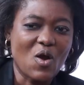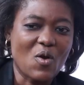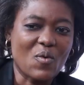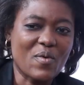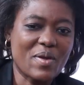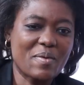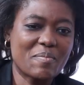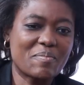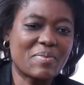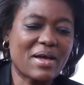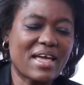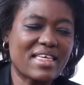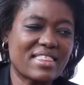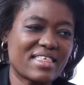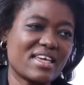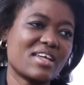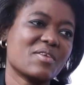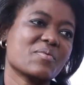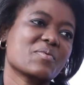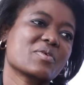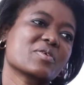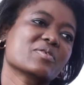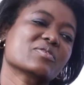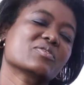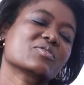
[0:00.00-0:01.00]
by
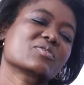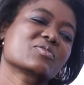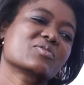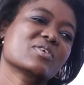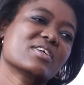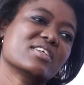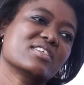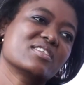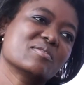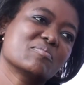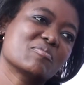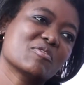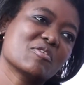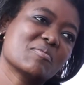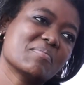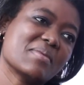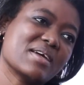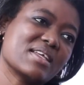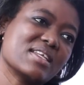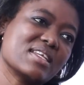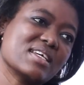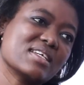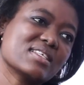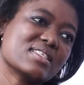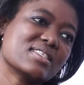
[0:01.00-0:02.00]
then, we used to do a diploma
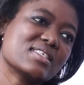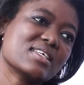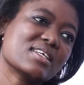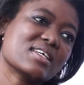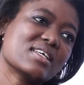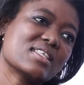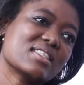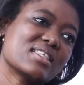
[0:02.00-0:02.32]
in nursing,